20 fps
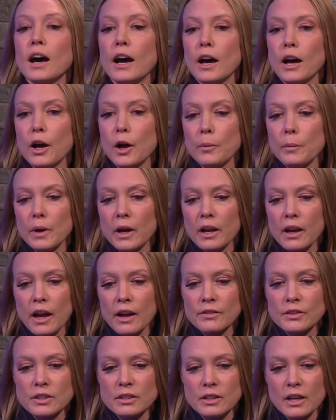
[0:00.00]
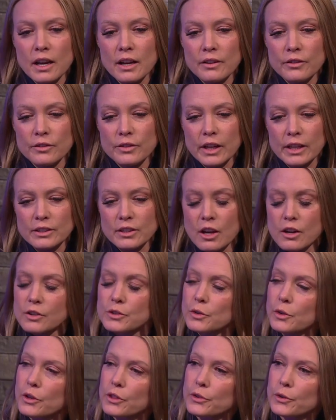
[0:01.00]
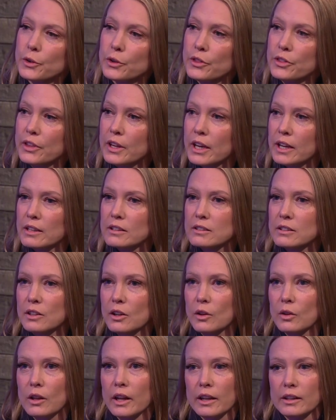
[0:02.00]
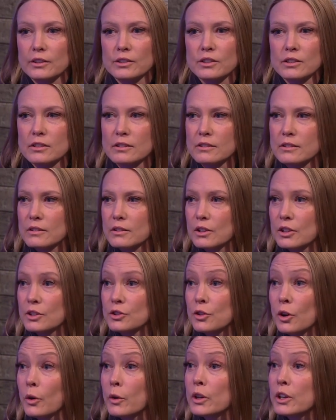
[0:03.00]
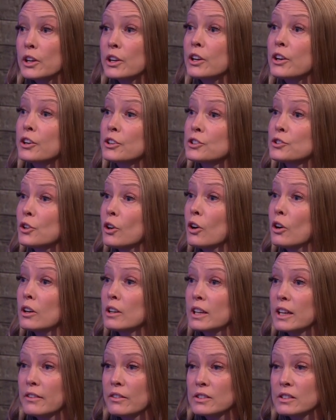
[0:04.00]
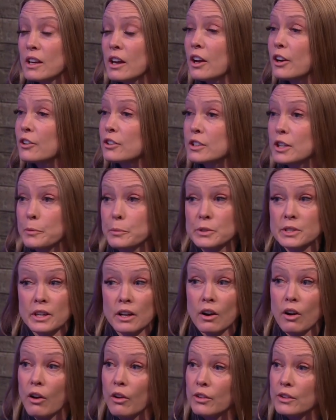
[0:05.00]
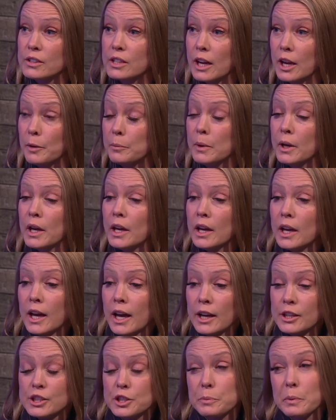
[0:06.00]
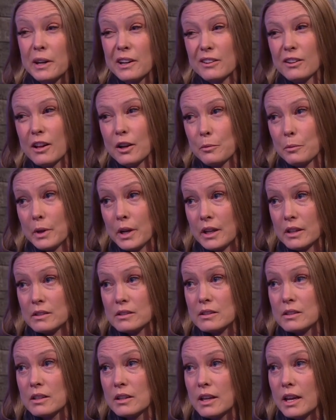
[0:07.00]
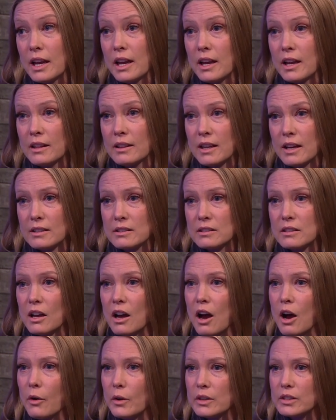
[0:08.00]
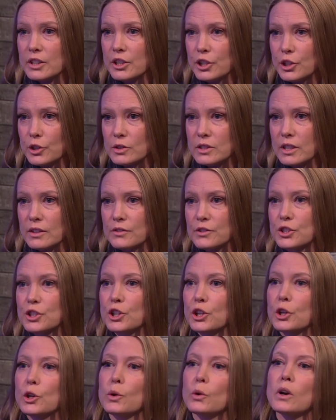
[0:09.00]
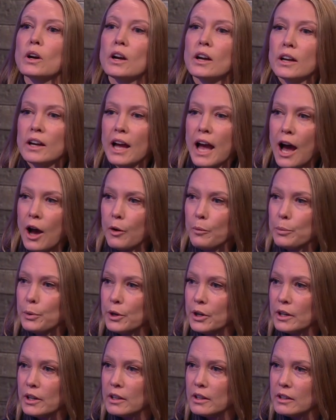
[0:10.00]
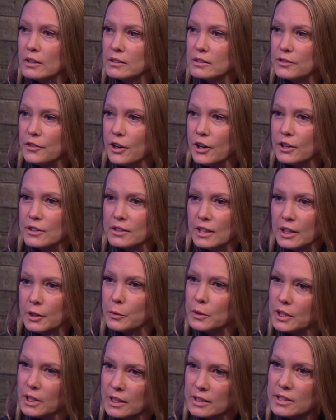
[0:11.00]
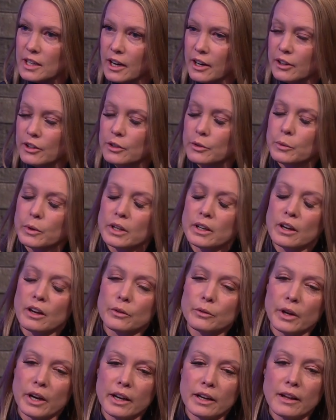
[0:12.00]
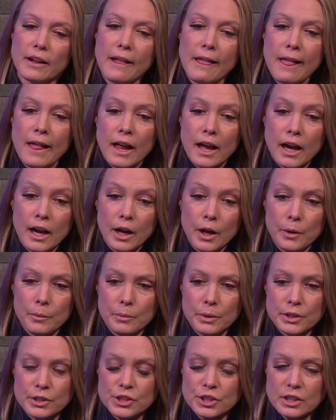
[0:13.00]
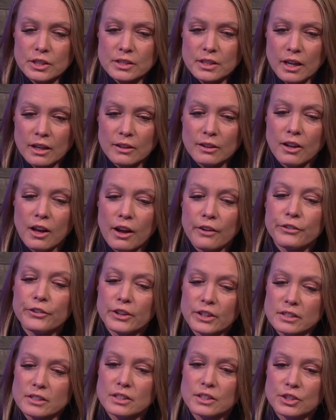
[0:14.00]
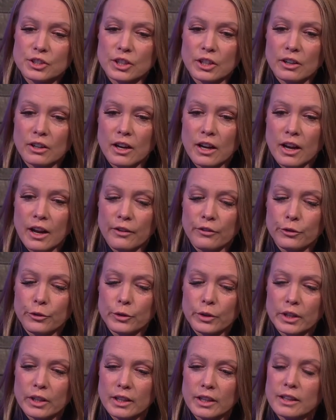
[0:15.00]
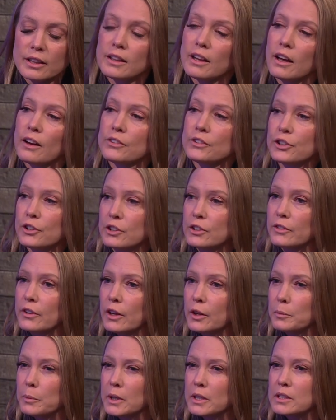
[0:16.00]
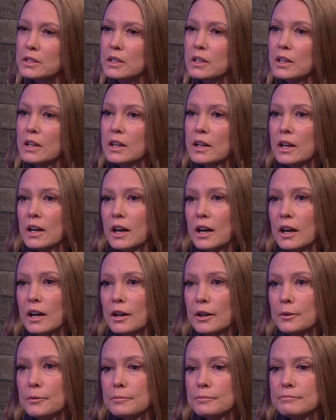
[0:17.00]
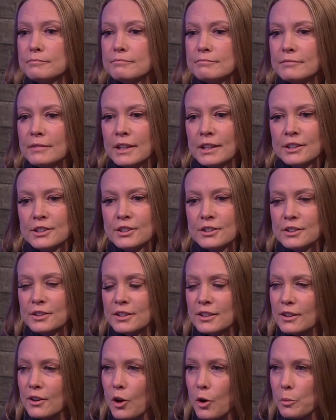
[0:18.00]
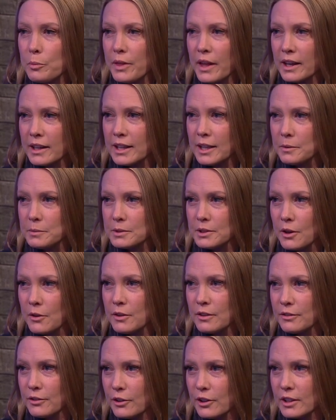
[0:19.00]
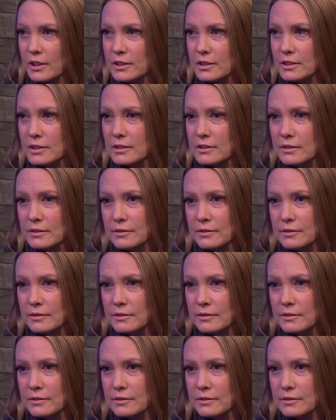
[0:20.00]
Um, and I've just kind of like talked to her through things, you know, like just control what you can control and give us one hundred ten percent all the time. Uh, she's playing a lot of minutes, and that's not always conducive to output as far as like when you get tired or whatnot, right? Um, but she's done a lot for us this year, and I've really loved her development, um, and just hope that keeps going for us.